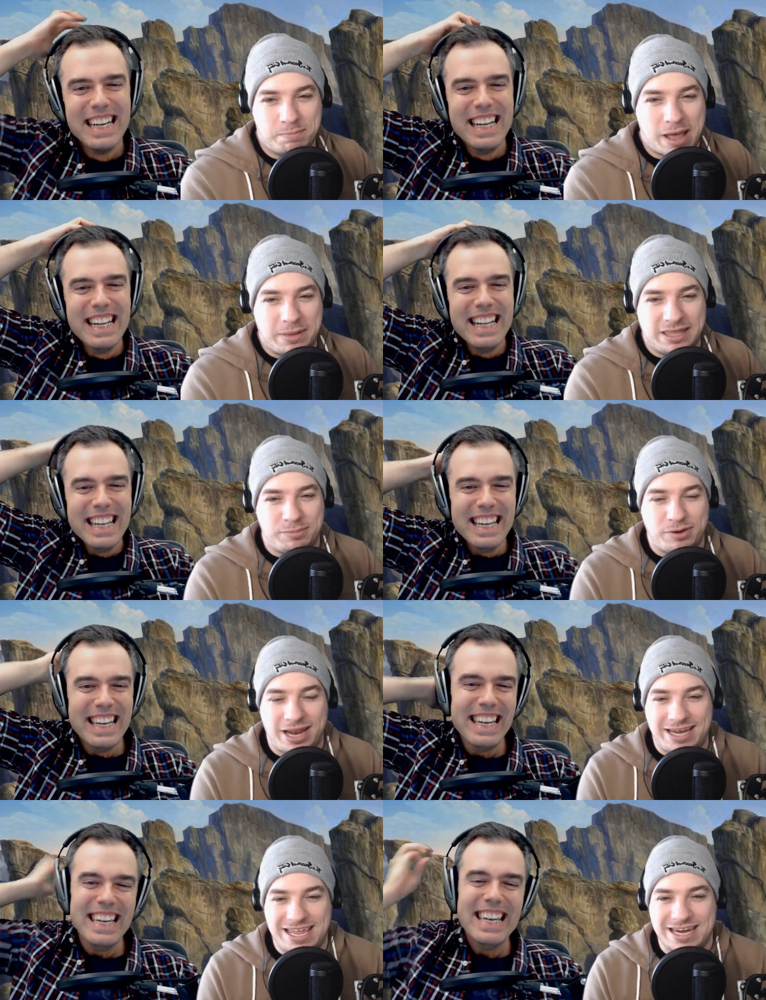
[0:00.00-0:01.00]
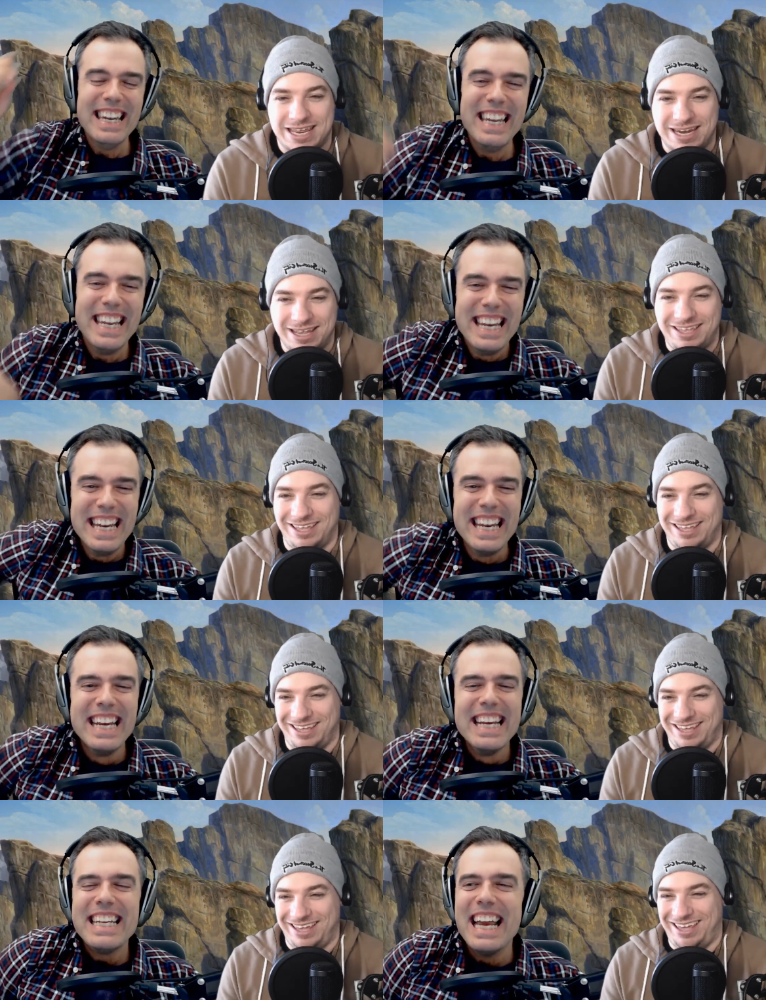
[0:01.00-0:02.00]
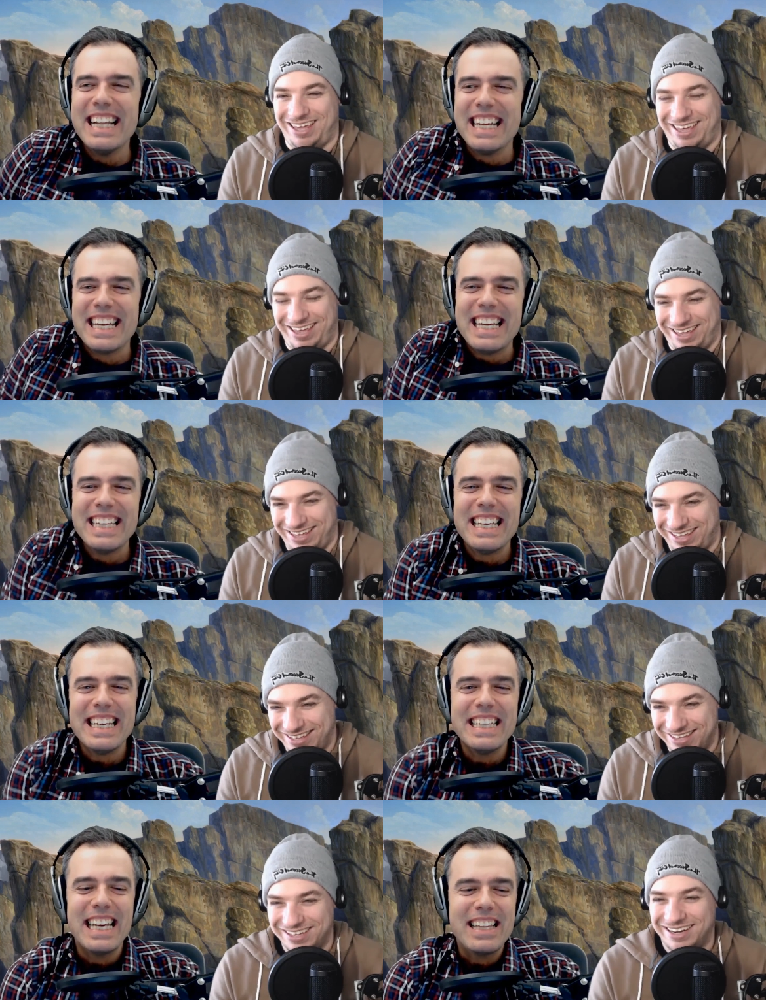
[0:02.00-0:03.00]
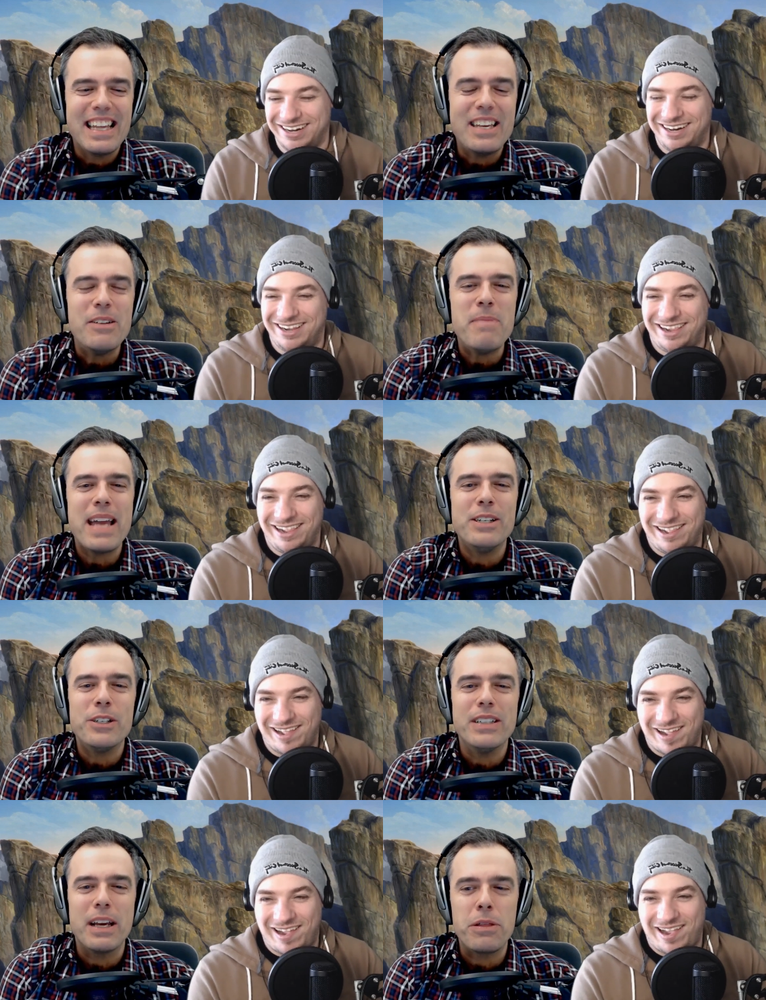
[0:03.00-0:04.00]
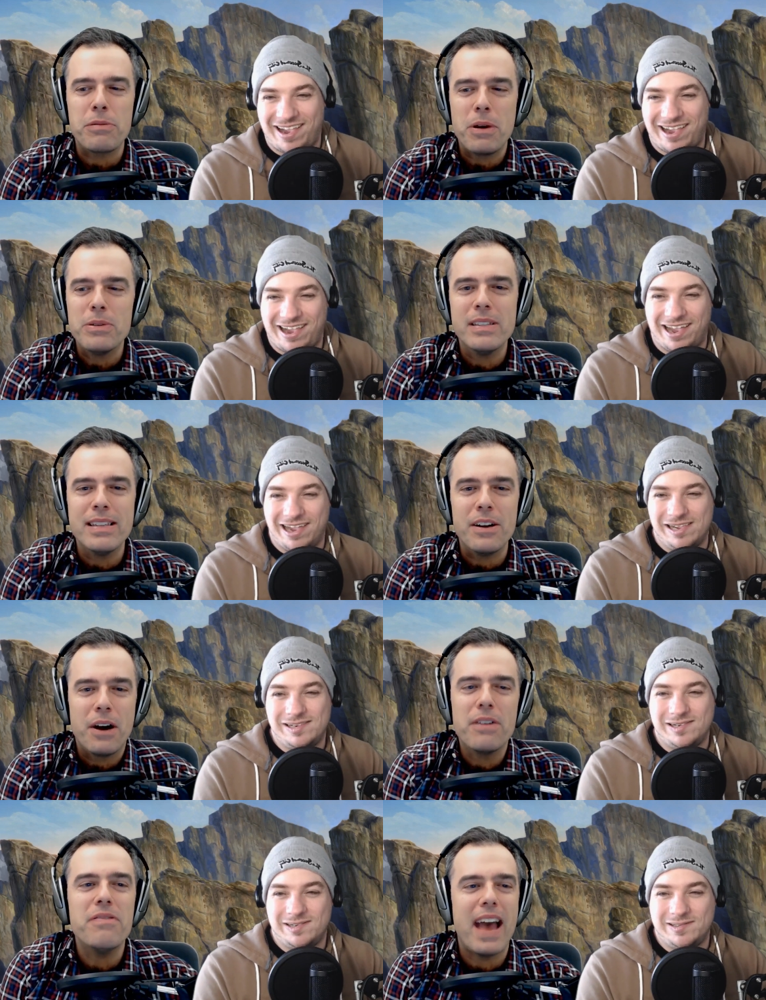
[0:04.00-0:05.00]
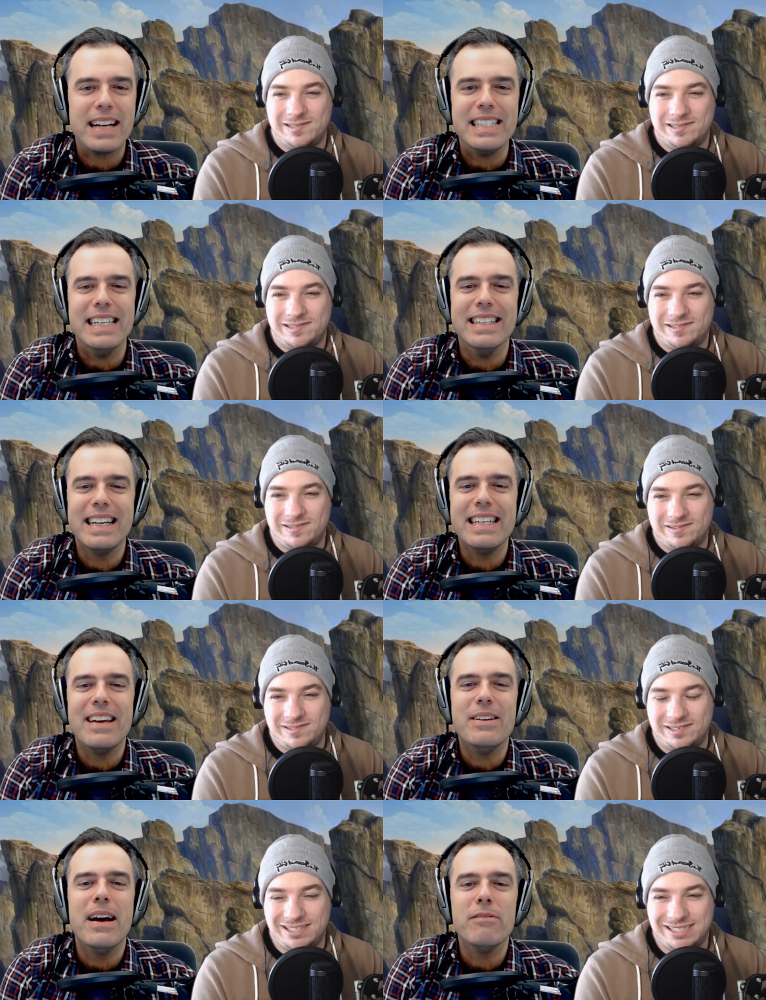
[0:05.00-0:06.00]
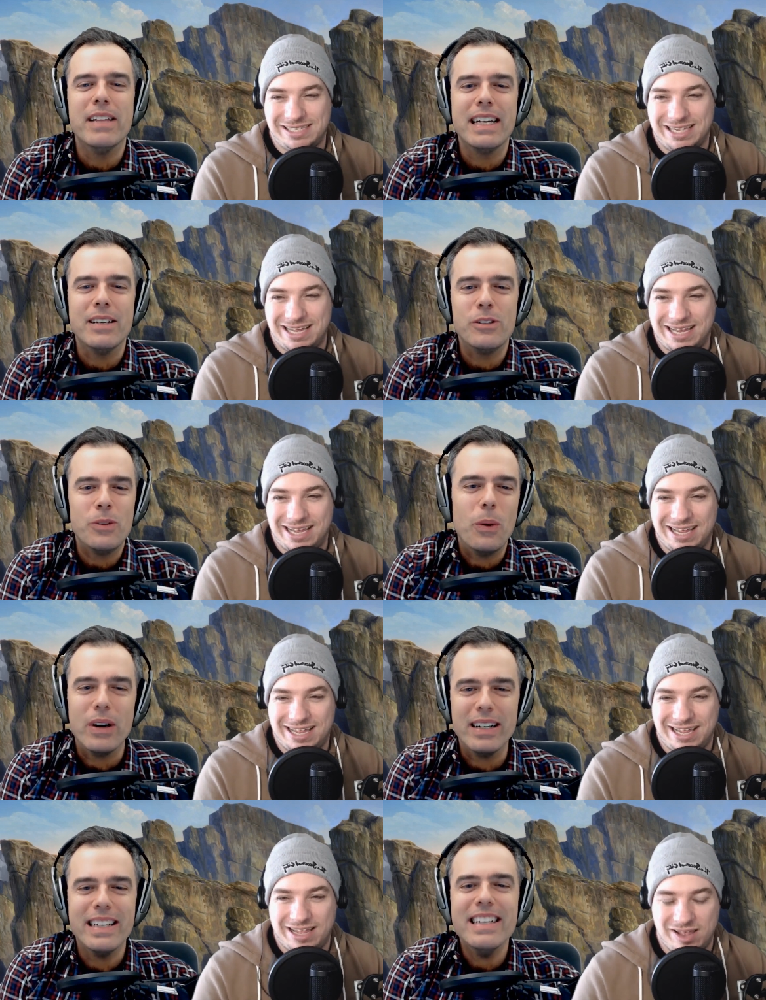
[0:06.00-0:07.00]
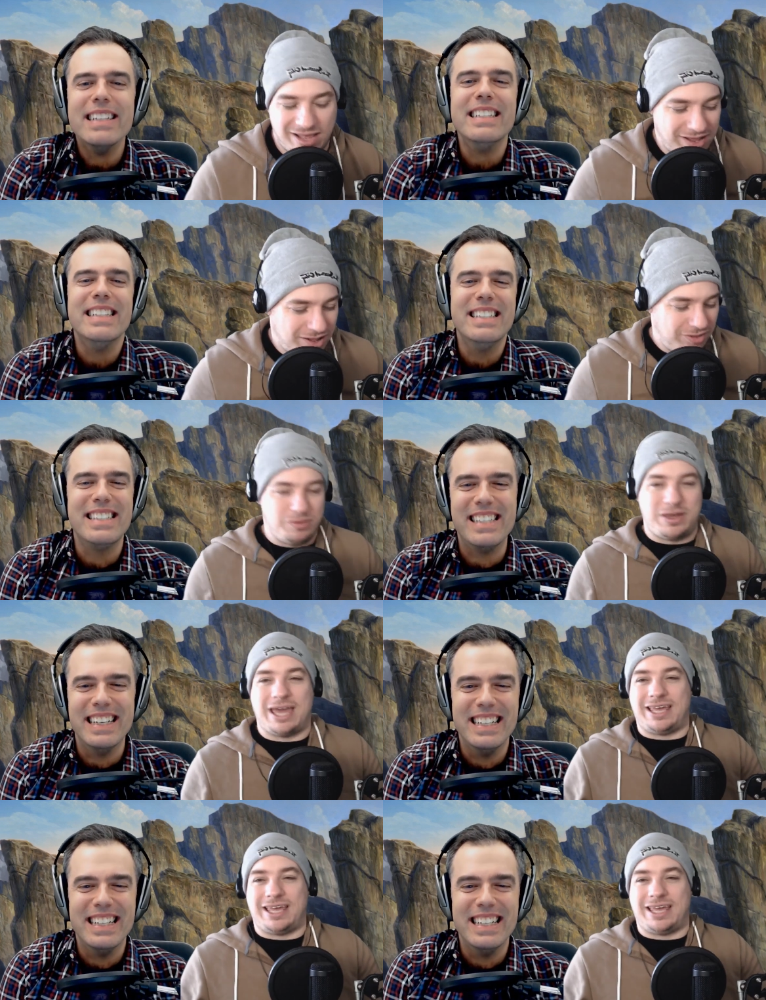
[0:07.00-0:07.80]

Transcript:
Speaker 1: Bobby the Brain Heenan.
Speaker 2: yeah, like he, he like, like your manager like throws an artifact in, like now you have like a sword. you so, get